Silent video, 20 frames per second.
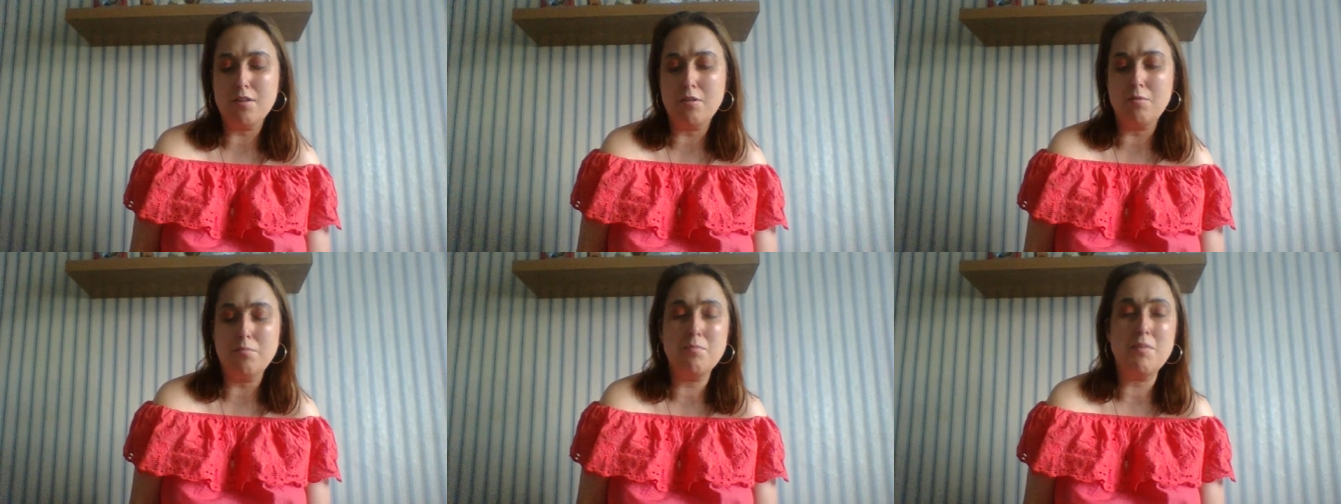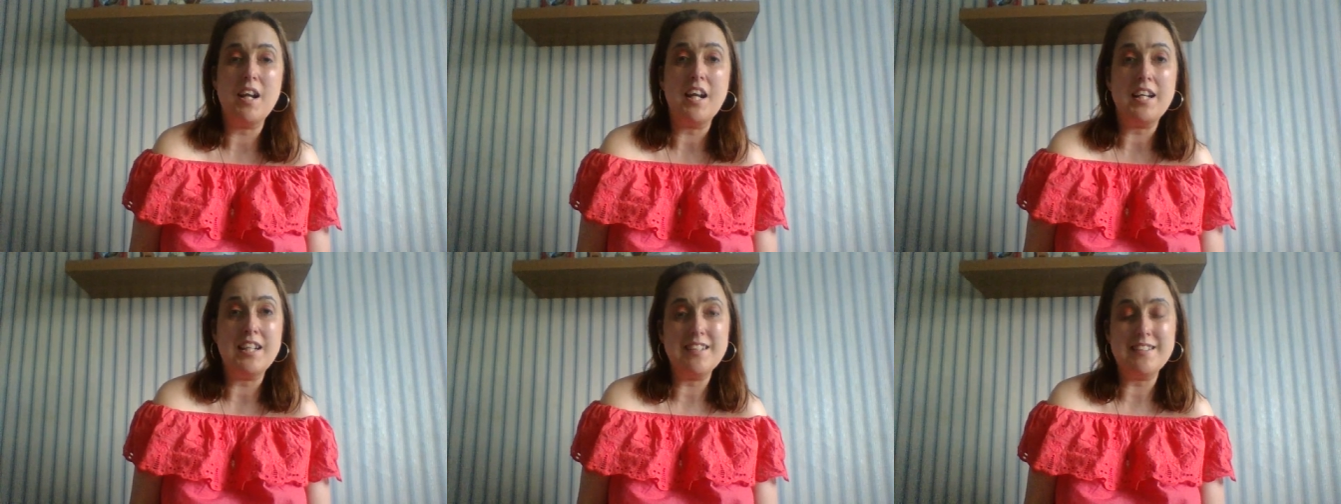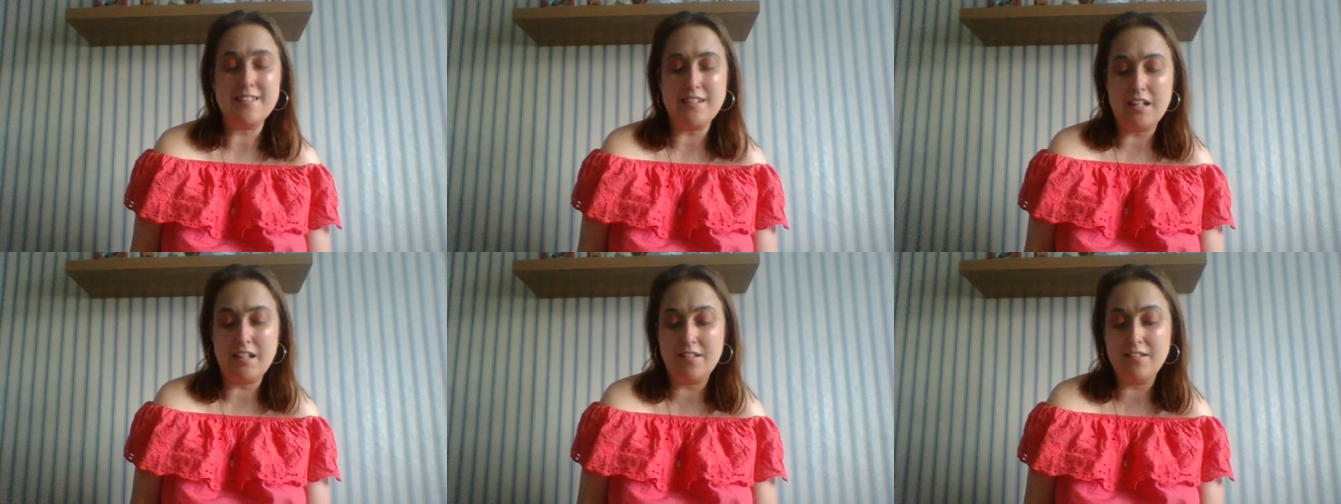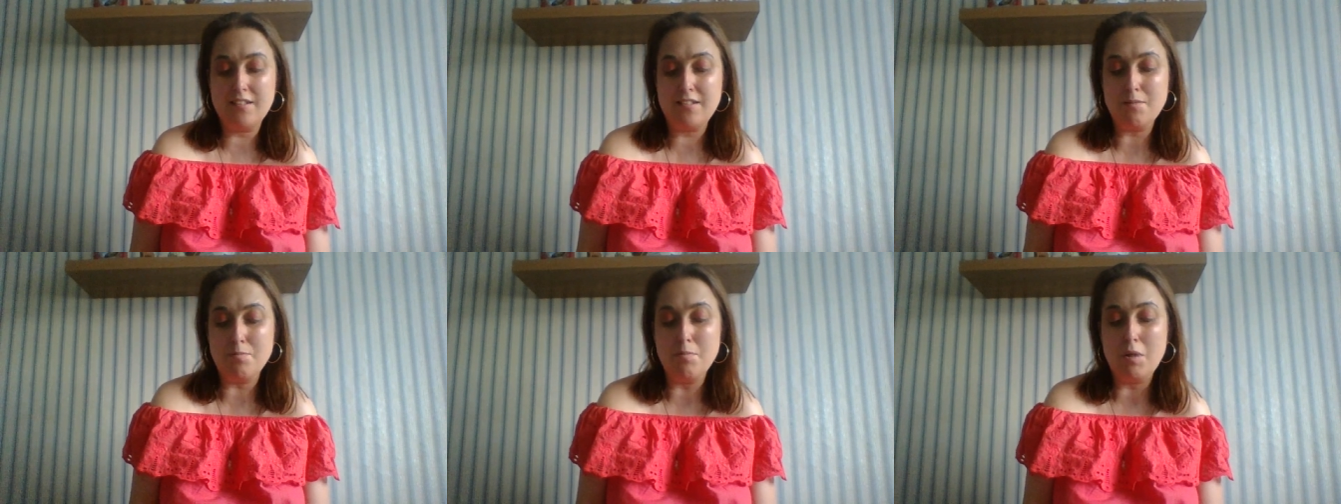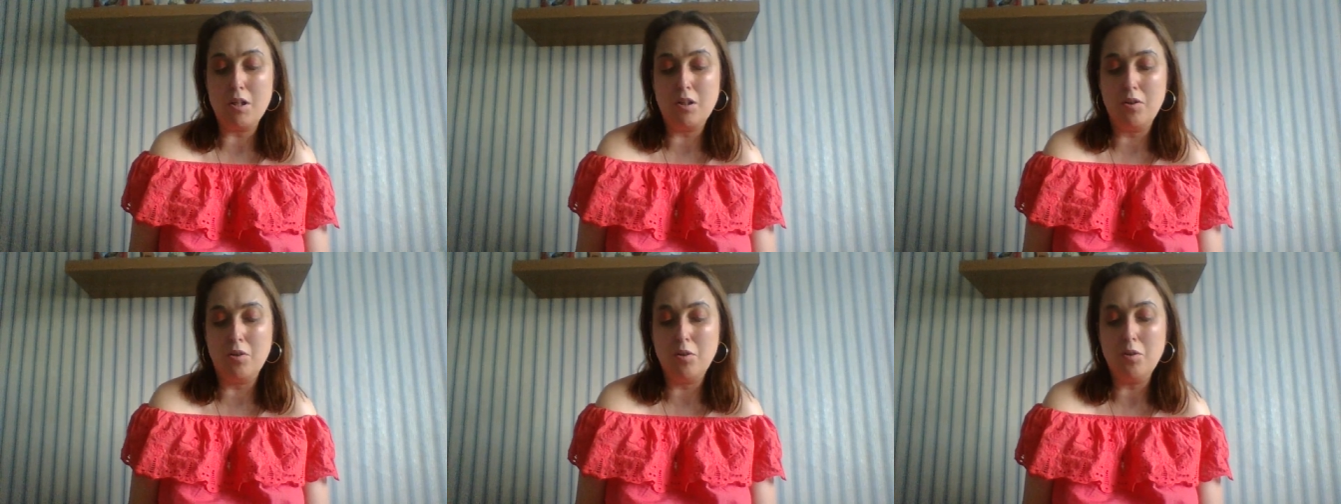updates and
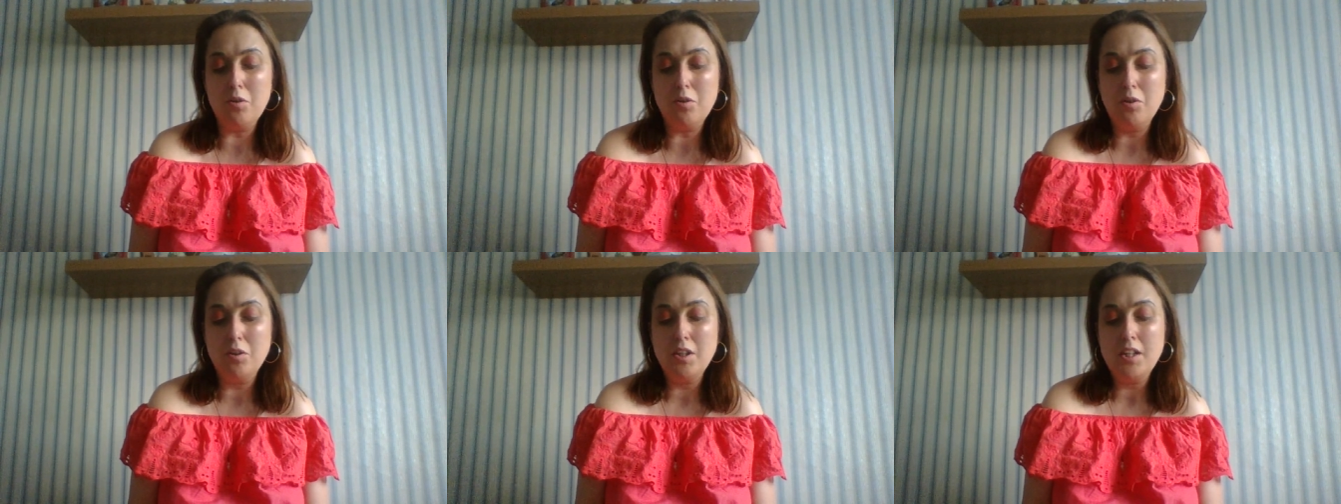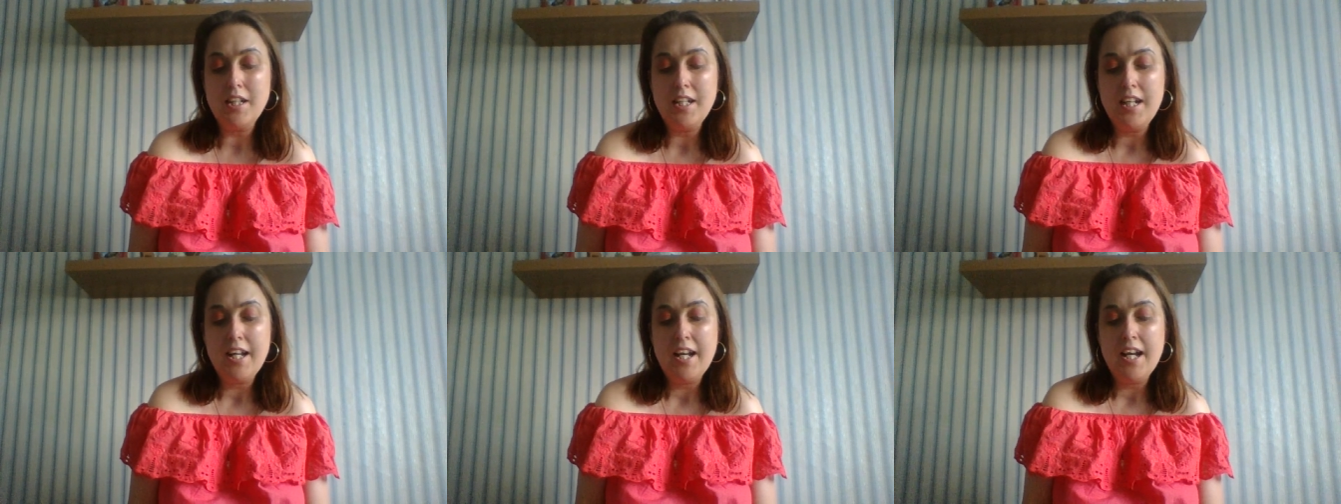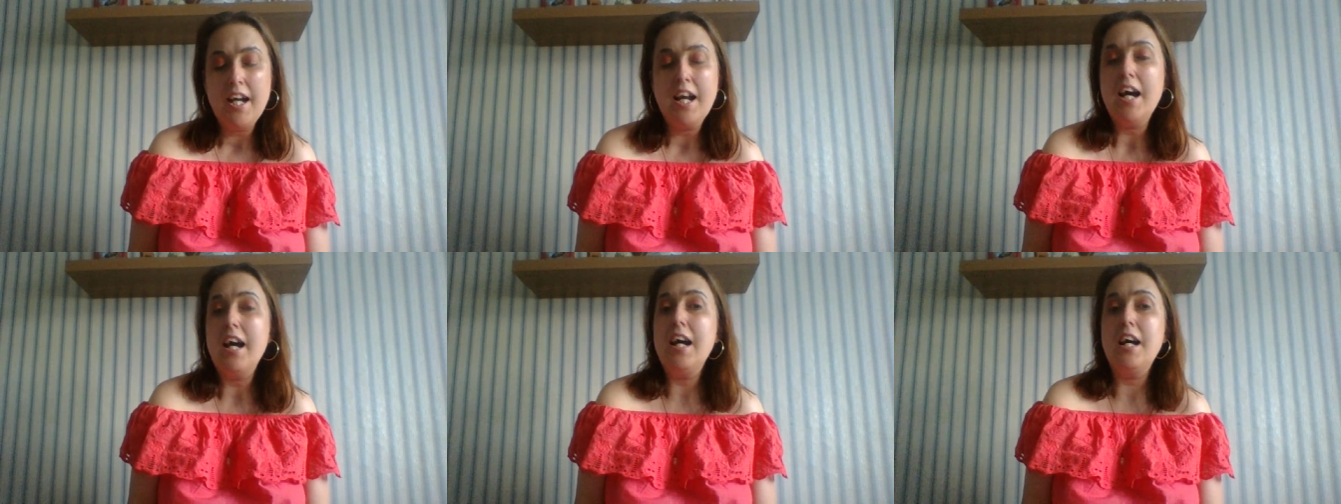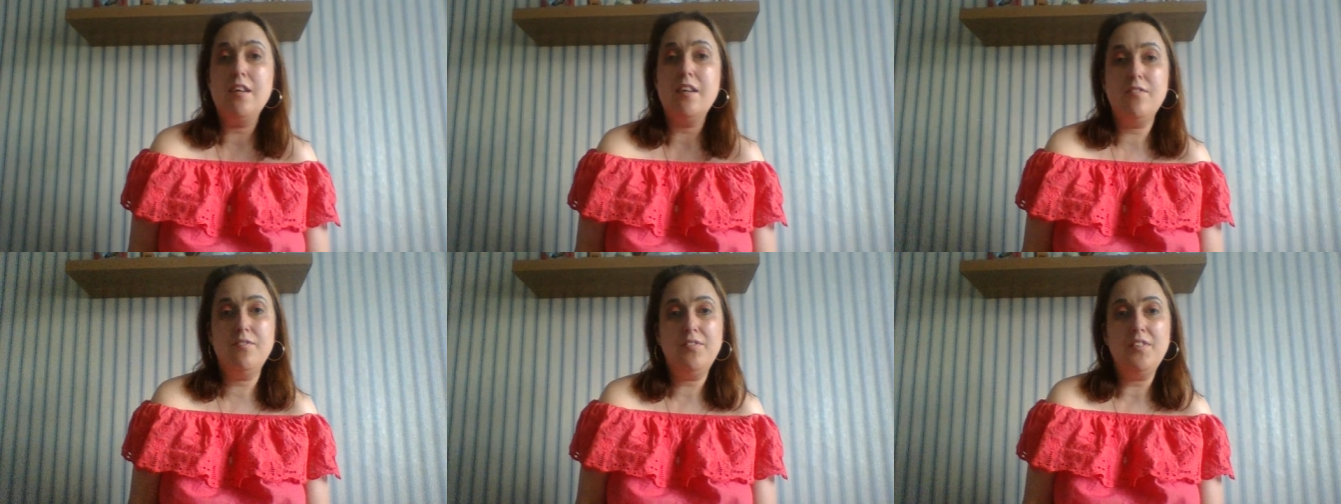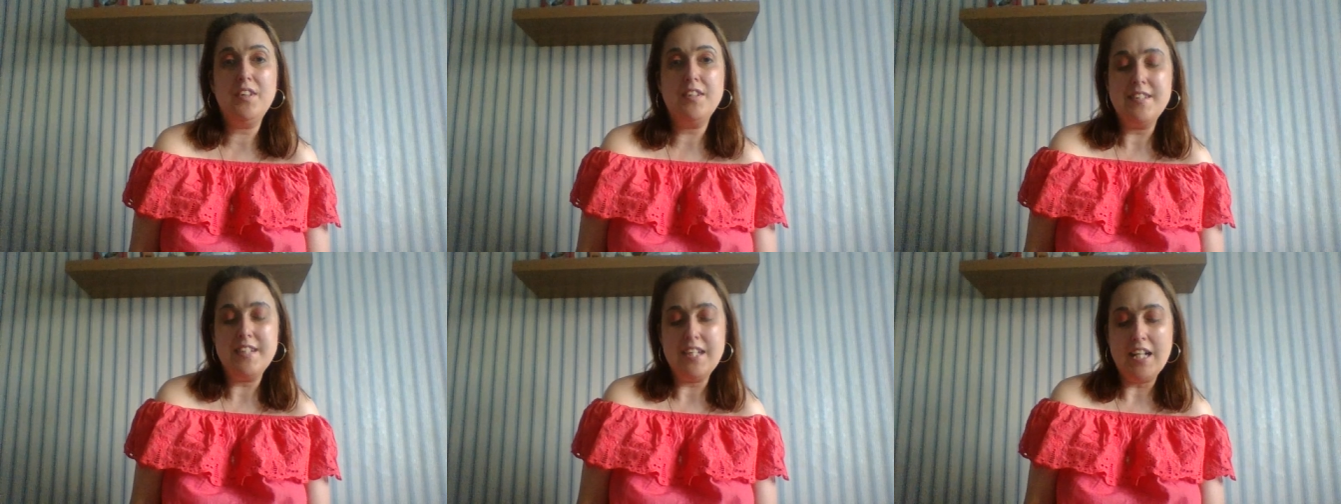more uh,
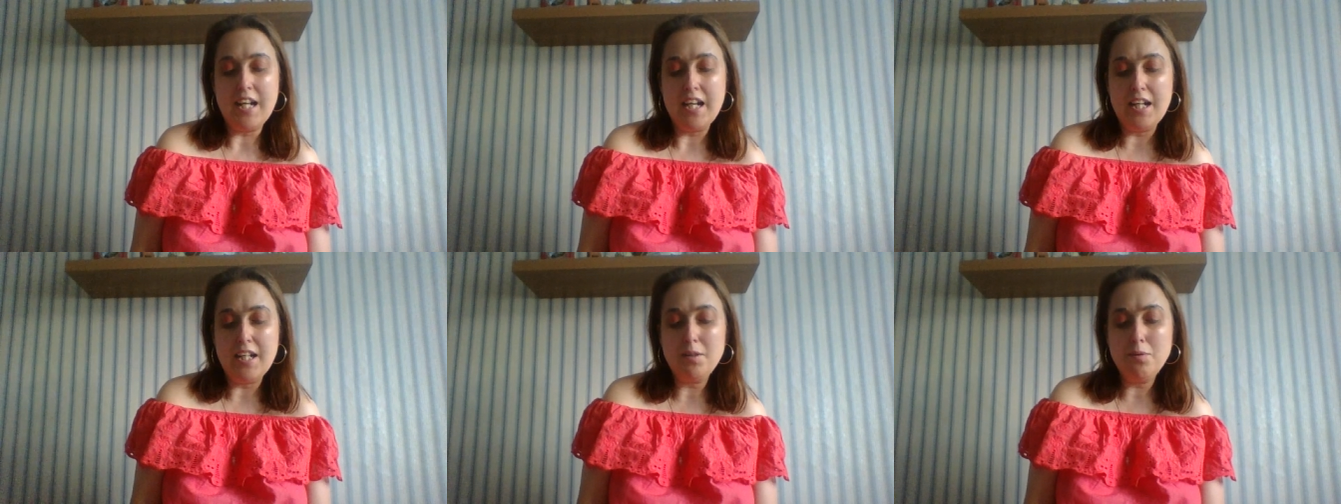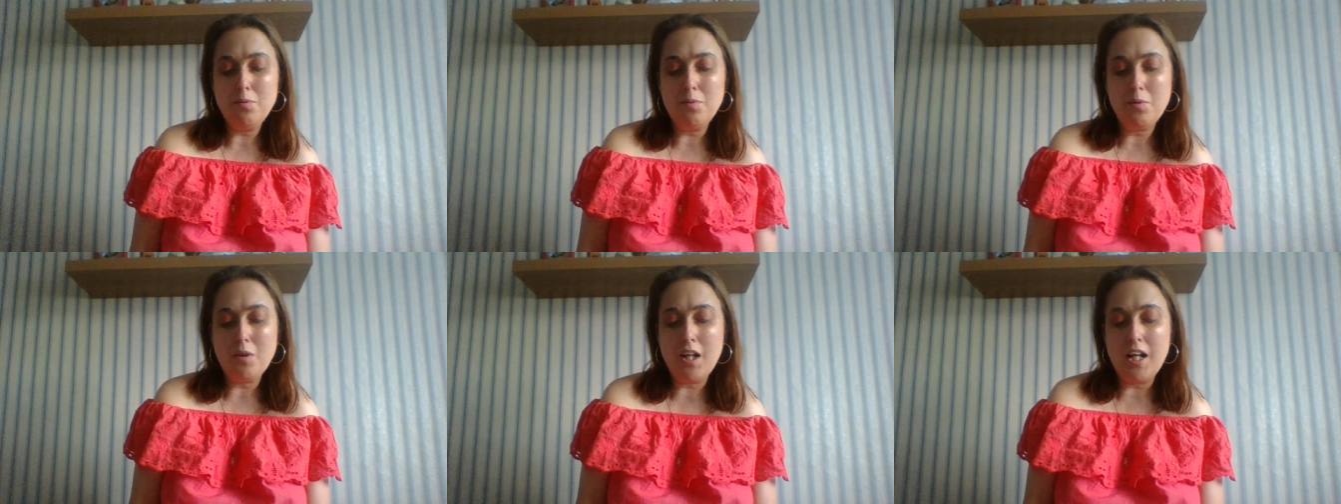video.